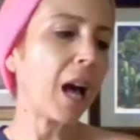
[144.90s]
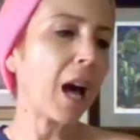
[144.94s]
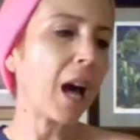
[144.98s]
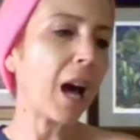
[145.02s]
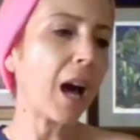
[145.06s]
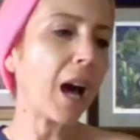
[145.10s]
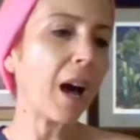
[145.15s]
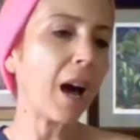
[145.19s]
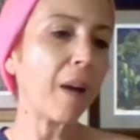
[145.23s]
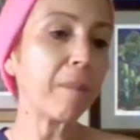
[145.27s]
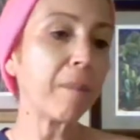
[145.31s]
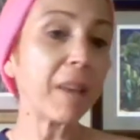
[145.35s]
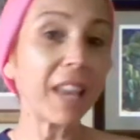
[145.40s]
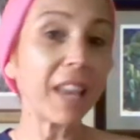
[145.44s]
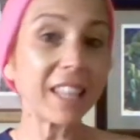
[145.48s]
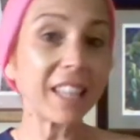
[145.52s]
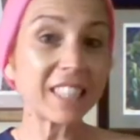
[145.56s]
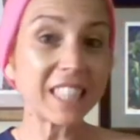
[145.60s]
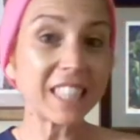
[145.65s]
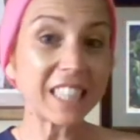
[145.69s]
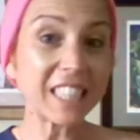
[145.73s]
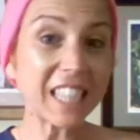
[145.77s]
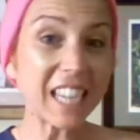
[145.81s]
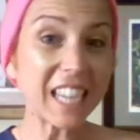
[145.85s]
And
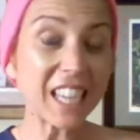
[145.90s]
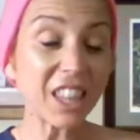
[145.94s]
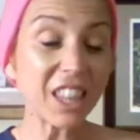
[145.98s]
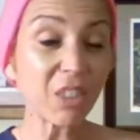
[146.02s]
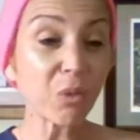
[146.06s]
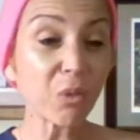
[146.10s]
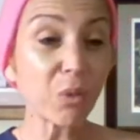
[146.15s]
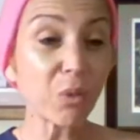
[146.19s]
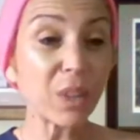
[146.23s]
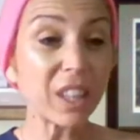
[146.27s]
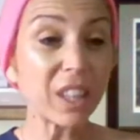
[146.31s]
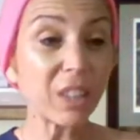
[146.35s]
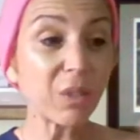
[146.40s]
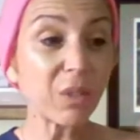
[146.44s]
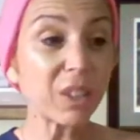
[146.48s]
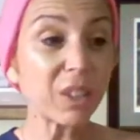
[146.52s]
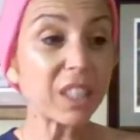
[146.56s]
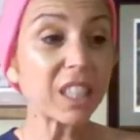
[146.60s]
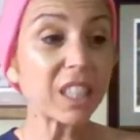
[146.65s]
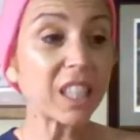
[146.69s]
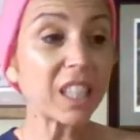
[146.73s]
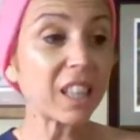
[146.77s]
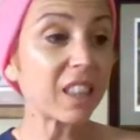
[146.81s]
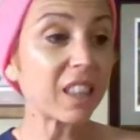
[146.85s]
today, the really,
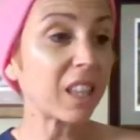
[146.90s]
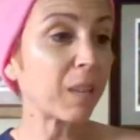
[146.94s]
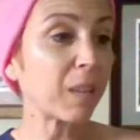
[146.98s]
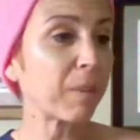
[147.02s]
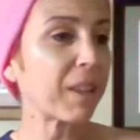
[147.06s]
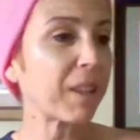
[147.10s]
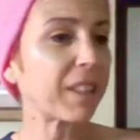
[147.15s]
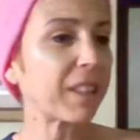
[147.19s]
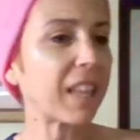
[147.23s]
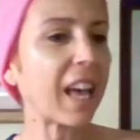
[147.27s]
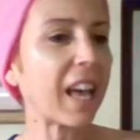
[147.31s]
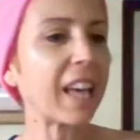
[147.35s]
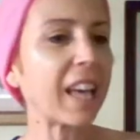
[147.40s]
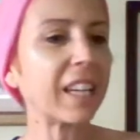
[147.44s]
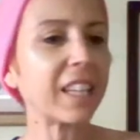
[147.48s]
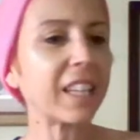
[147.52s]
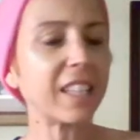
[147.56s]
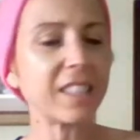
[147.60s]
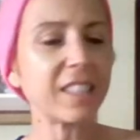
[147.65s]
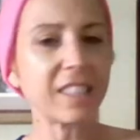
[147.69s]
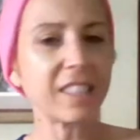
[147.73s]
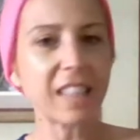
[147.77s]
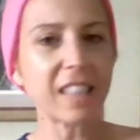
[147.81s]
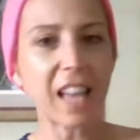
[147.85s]
really neat thing about that
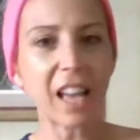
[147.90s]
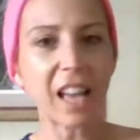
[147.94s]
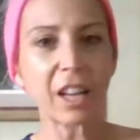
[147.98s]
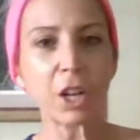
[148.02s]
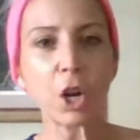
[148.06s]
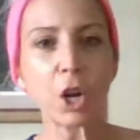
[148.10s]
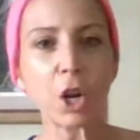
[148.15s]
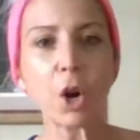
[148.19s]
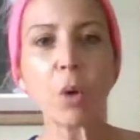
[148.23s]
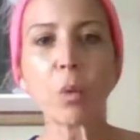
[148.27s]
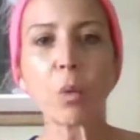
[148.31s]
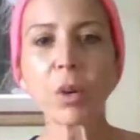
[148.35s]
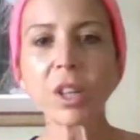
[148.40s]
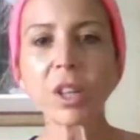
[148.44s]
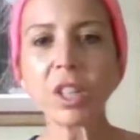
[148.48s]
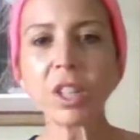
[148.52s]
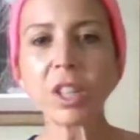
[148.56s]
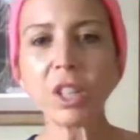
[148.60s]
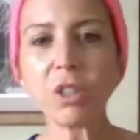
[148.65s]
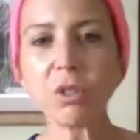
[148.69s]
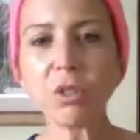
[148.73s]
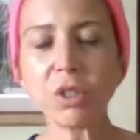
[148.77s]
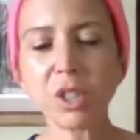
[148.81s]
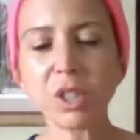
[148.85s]
is that we're going to
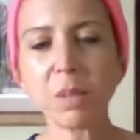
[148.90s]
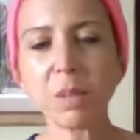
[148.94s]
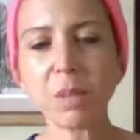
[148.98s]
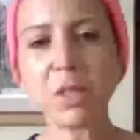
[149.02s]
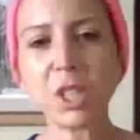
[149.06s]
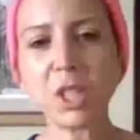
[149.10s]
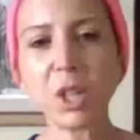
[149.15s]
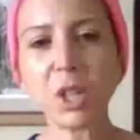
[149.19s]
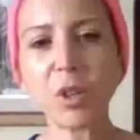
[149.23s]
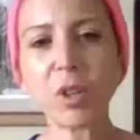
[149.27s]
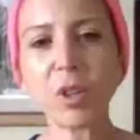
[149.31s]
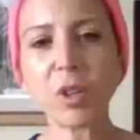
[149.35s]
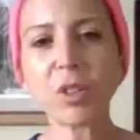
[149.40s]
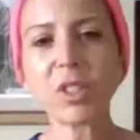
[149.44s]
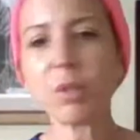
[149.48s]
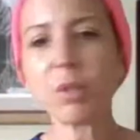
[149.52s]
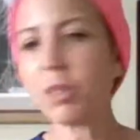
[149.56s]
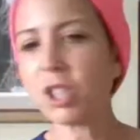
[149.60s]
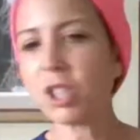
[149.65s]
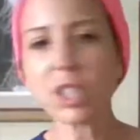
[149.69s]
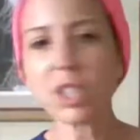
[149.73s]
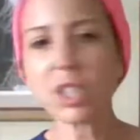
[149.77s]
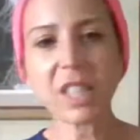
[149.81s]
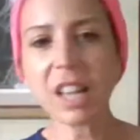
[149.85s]
use some materials that
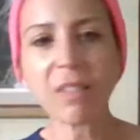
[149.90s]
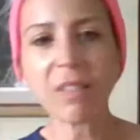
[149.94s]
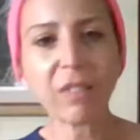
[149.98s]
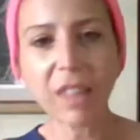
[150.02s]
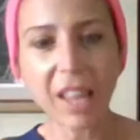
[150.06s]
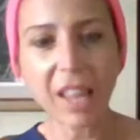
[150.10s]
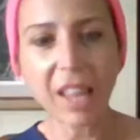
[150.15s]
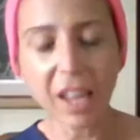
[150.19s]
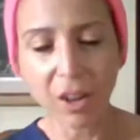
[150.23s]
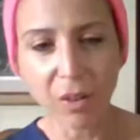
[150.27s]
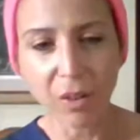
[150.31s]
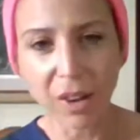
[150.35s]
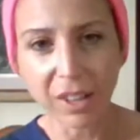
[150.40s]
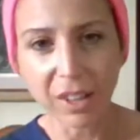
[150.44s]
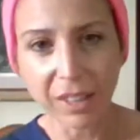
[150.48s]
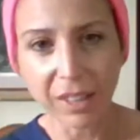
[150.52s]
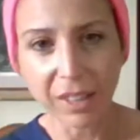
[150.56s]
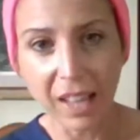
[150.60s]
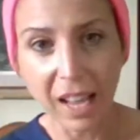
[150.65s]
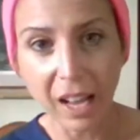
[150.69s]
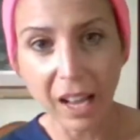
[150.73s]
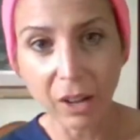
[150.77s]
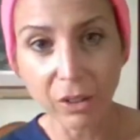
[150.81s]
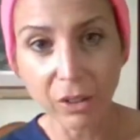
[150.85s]
we just have laying around the
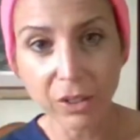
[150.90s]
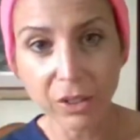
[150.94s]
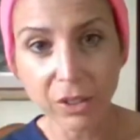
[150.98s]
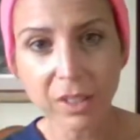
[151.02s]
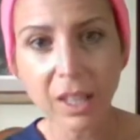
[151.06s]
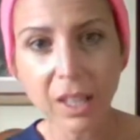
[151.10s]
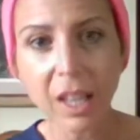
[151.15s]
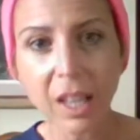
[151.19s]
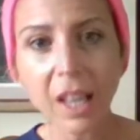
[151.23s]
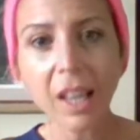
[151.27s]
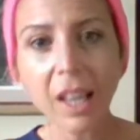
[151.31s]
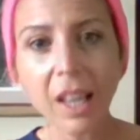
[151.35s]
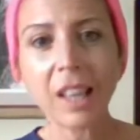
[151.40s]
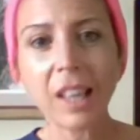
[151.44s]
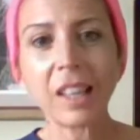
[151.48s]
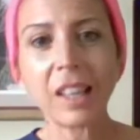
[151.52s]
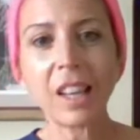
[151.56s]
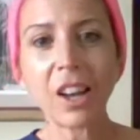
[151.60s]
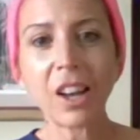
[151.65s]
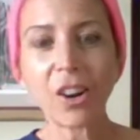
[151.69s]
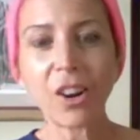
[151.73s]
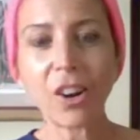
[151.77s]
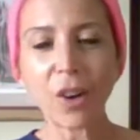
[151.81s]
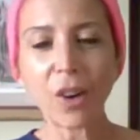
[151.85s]
house.
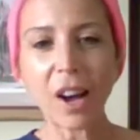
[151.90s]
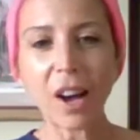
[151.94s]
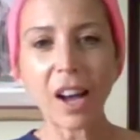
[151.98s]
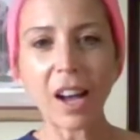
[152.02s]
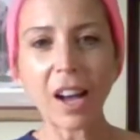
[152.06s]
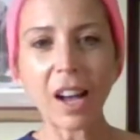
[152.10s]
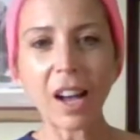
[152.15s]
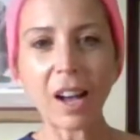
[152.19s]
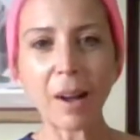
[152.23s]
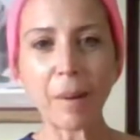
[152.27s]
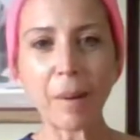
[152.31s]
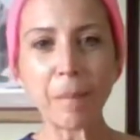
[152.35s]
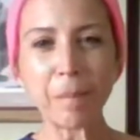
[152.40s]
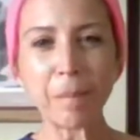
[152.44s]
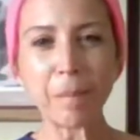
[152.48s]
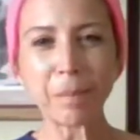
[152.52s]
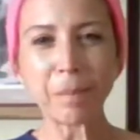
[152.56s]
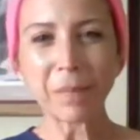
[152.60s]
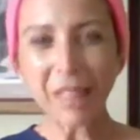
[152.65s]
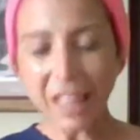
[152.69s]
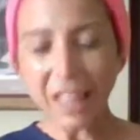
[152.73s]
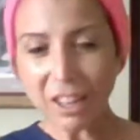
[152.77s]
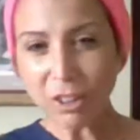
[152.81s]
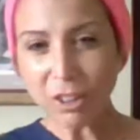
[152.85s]
Now,
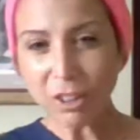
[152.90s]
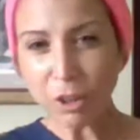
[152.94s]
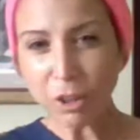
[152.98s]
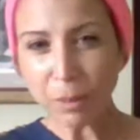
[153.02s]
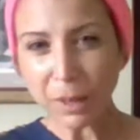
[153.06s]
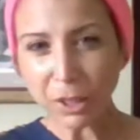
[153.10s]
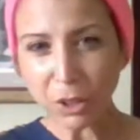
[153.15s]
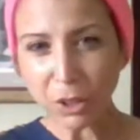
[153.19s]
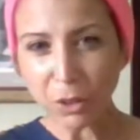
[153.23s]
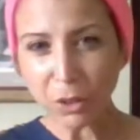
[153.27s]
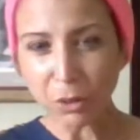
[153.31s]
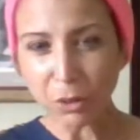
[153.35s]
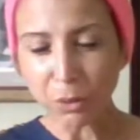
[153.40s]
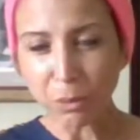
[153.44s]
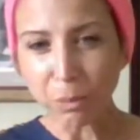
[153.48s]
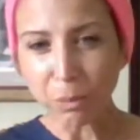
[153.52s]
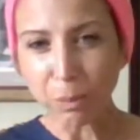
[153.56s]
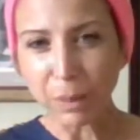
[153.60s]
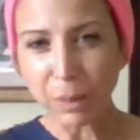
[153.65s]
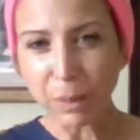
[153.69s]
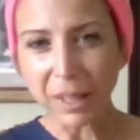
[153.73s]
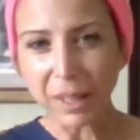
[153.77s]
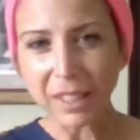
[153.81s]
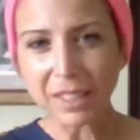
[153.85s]
I don't know about you,
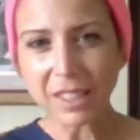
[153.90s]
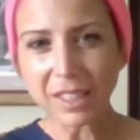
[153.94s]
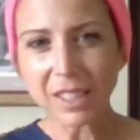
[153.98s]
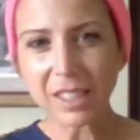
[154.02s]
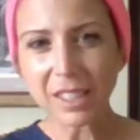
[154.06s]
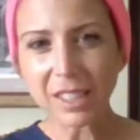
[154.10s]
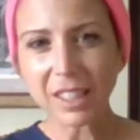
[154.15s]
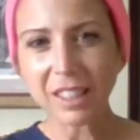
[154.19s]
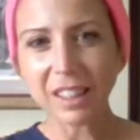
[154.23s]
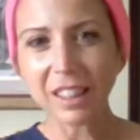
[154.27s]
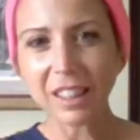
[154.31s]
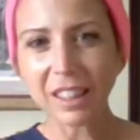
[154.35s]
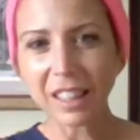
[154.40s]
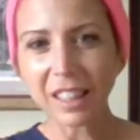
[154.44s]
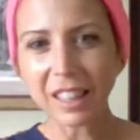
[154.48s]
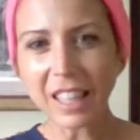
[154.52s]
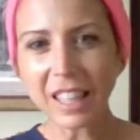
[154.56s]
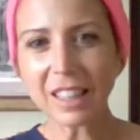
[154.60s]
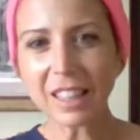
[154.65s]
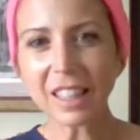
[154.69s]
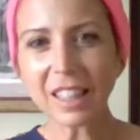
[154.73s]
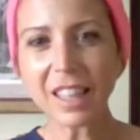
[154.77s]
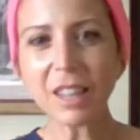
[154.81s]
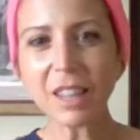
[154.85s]
but
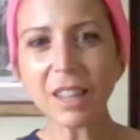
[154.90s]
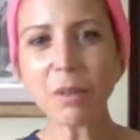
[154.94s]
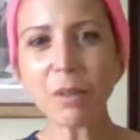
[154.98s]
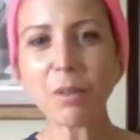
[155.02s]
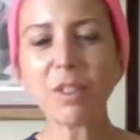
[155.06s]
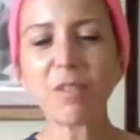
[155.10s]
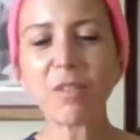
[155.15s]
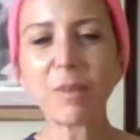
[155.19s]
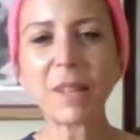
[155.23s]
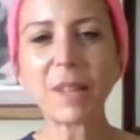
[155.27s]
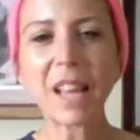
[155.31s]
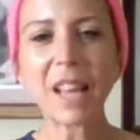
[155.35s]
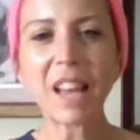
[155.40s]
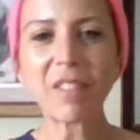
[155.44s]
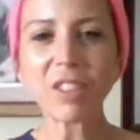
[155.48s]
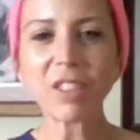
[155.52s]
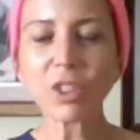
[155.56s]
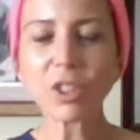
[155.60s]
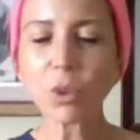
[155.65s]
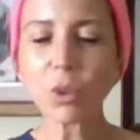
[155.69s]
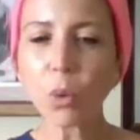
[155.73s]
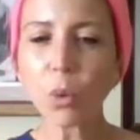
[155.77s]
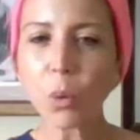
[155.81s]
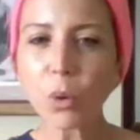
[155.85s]
lately we've been having
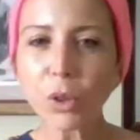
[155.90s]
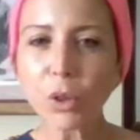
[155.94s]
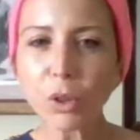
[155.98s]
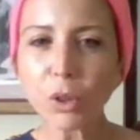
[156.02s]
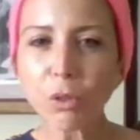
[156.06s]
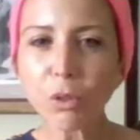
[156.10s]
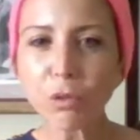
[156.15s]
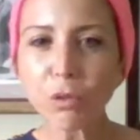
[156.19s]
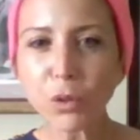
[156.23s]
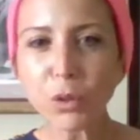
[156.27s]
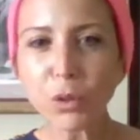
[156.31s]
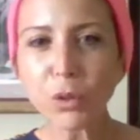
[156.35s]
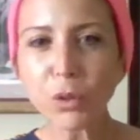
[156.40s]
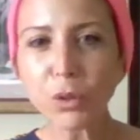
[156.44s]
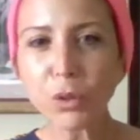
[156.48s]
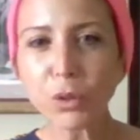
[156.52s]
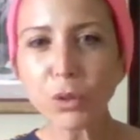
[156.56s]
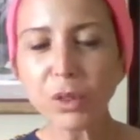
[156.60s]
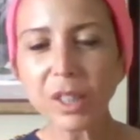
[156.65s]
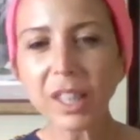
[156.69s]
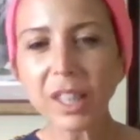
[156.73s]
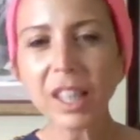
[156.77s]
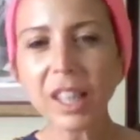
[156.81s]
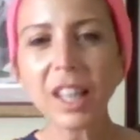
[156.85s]
to order
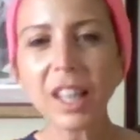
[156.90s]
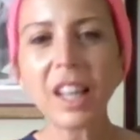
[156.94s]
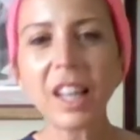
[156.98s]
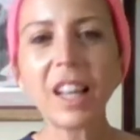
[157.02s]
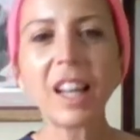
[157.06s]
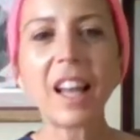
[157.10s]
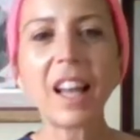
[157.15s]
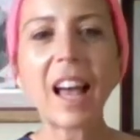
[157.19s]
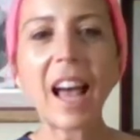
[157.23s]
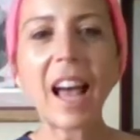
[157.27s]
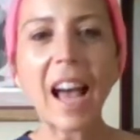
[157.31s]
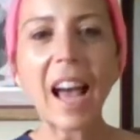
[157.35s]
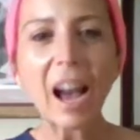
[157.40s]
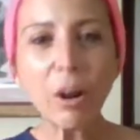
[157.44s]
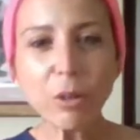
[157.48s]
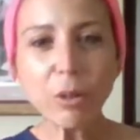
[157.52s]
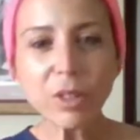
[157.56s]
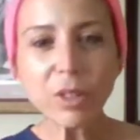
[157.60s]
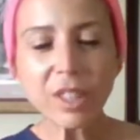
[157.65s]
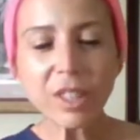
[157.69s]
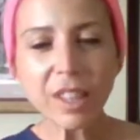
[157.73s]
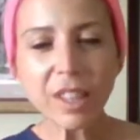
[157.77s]
food out,